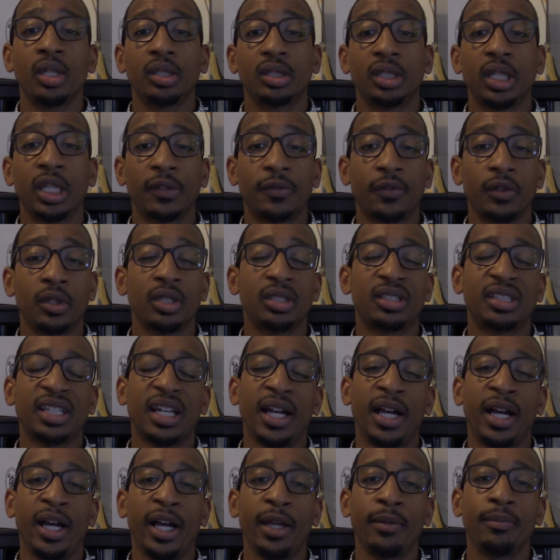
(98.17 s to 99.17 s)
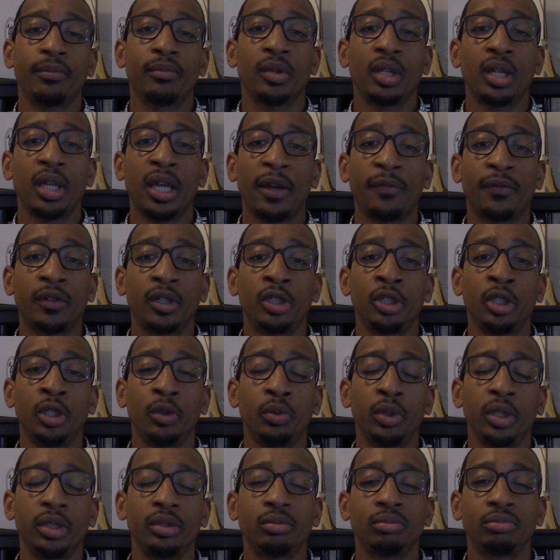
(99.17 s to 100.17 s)
Thanks for your time. Have a
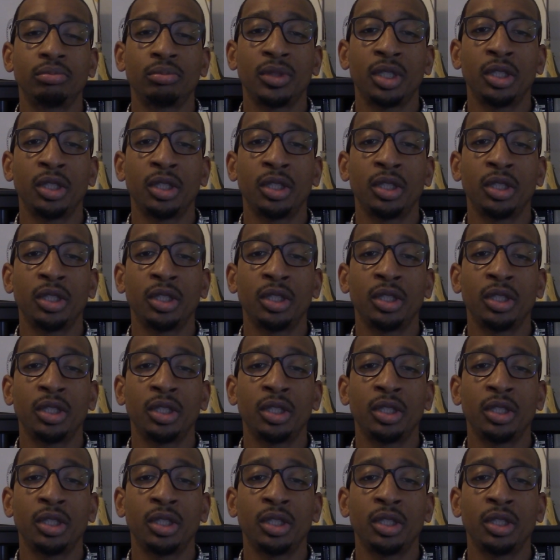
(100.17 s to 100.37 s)
good one.